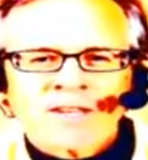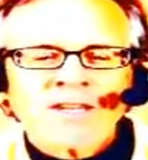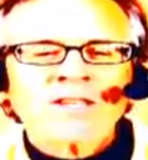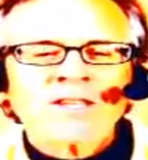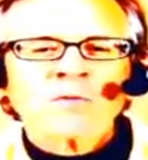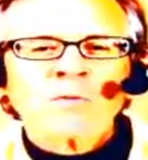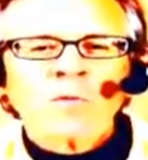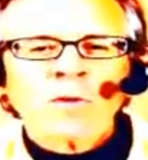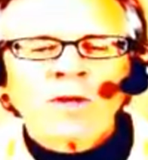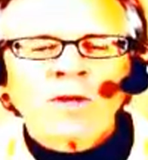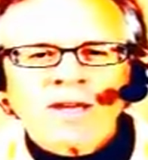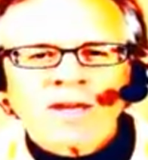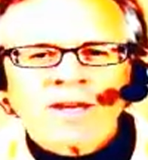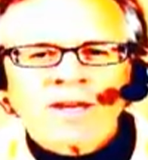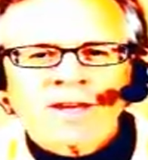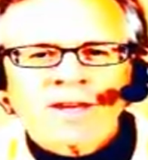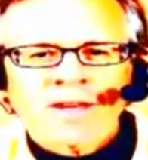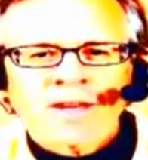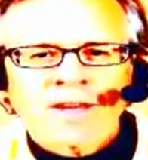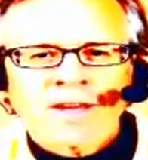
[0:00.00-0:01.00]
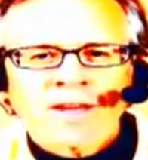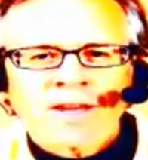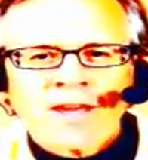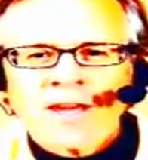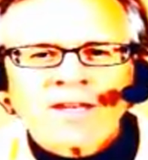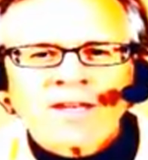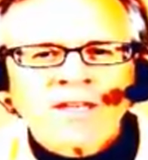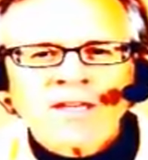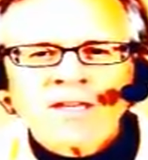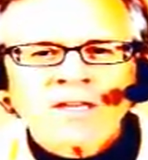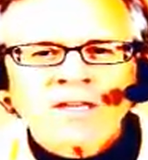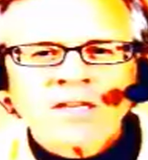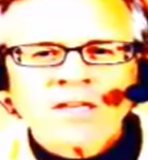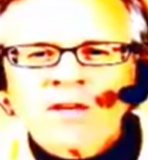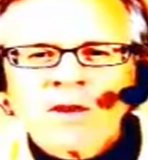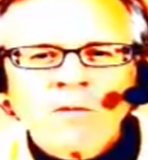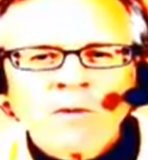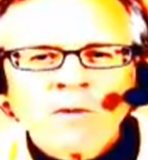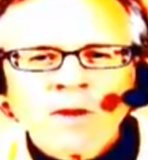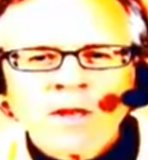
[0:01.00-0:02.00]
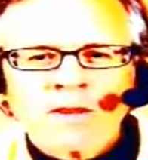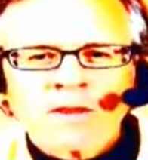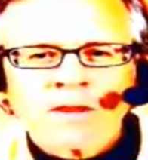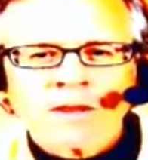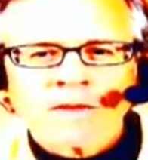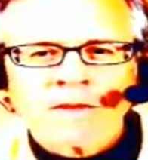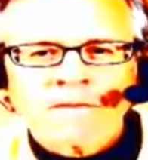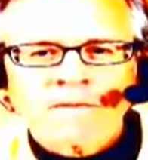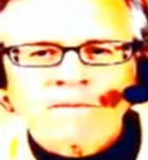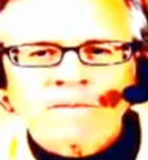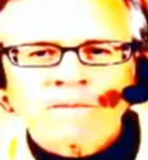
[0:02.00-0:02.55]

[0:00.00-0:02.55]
This week can't teach the ego anything.